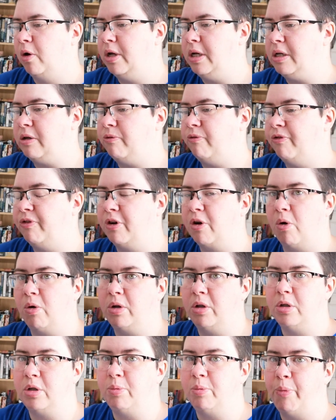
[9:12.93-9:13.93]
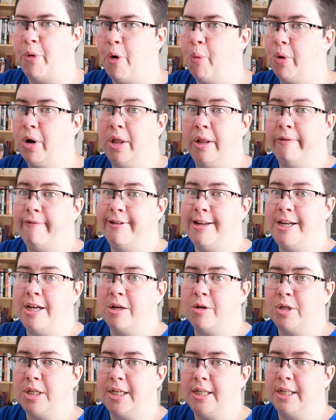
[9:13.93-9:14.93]
I'd forgotten to put one of the
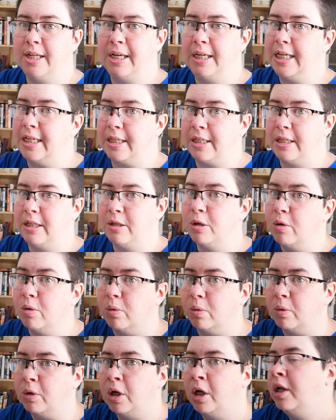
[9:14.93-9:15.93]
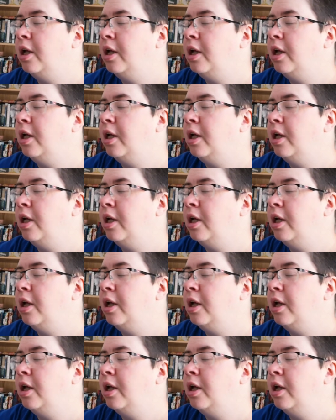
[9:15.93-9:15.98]
videos in the list at all,